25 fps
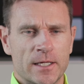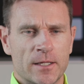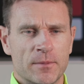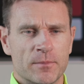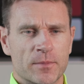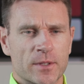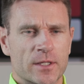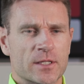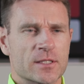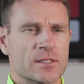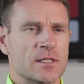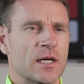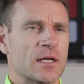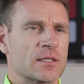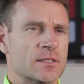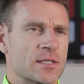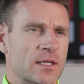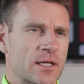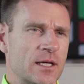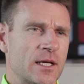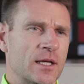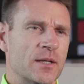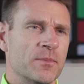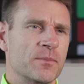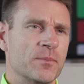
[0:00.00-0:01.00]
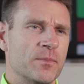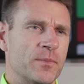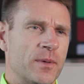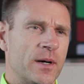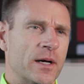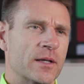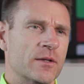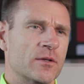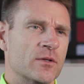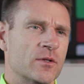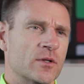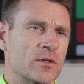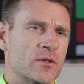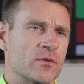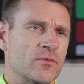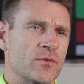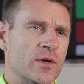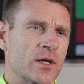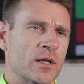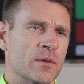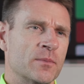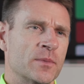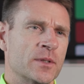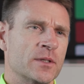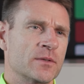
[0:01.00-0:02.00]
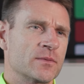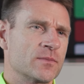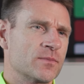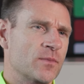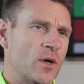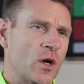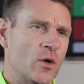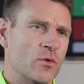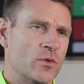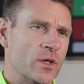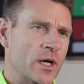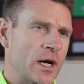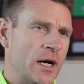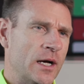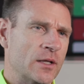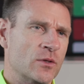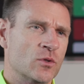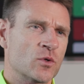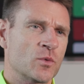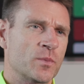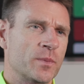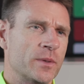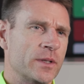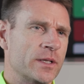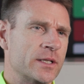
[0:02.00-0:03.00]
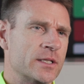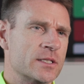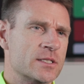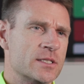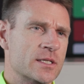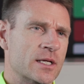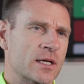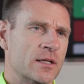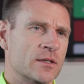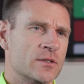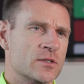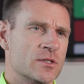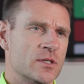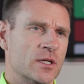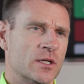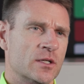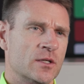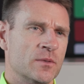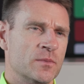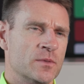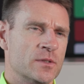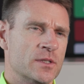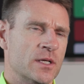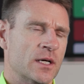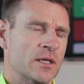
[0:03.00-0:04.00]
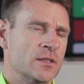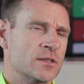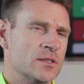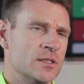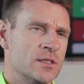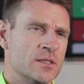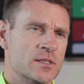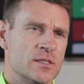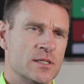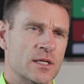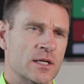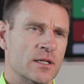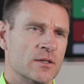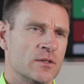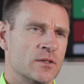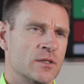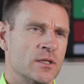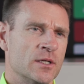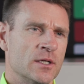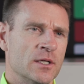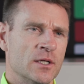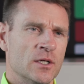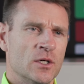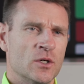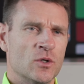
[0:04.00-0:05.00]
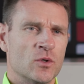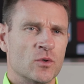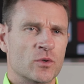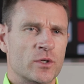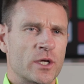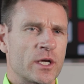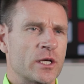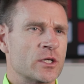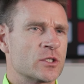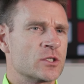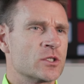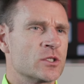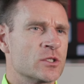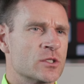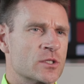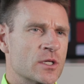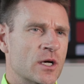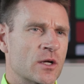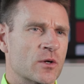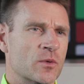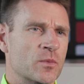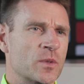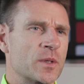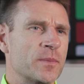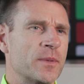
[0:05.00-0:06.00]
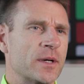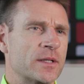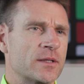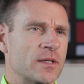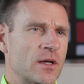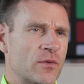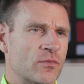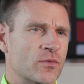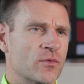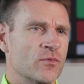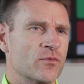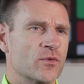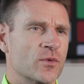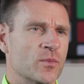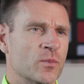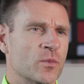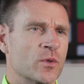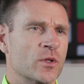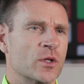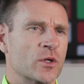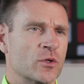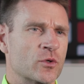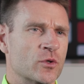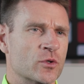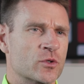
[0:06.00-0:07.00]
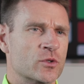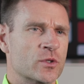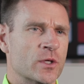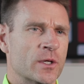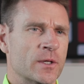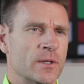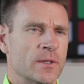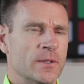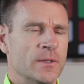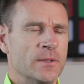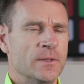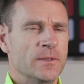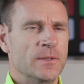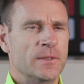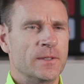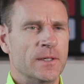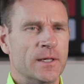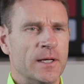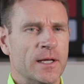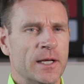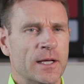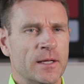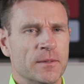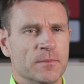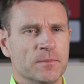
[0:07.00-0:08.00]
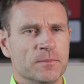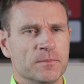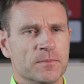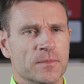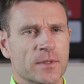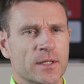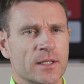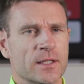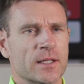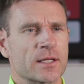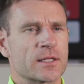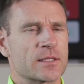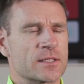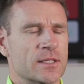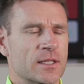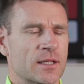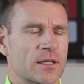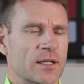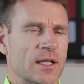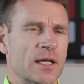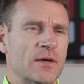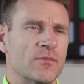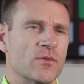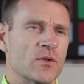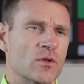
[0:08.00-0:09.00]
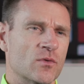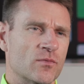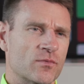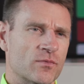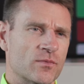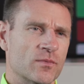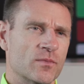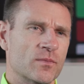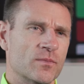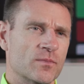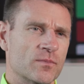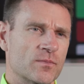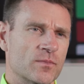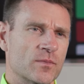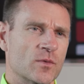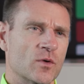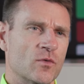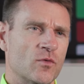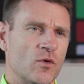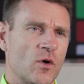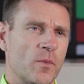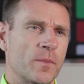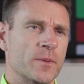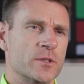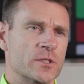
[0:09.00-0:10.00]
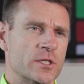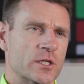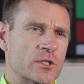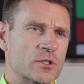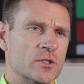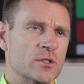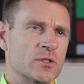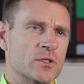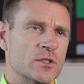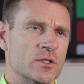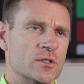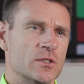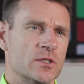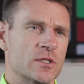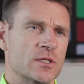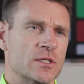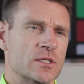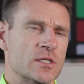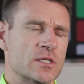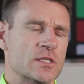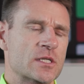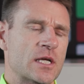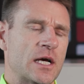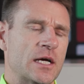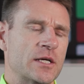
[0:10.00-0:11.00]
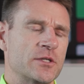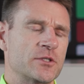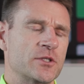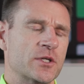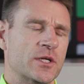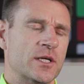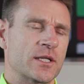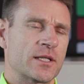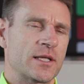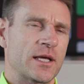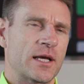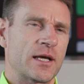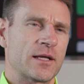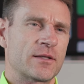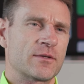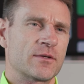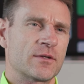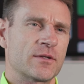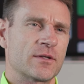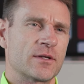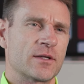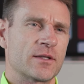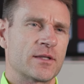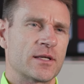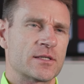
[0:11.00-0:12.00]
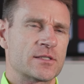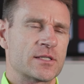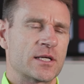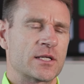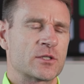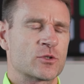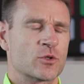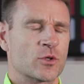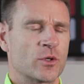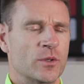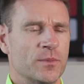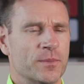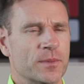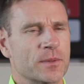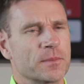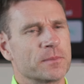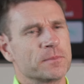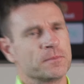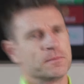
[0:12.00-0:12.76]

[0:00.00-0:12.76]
because that's again part of their development, how they handle playing in certain circumstances, certain occasions that are a wee bit different from what they're used to. And like I say, the level of opposition is as high as you can get at this age group.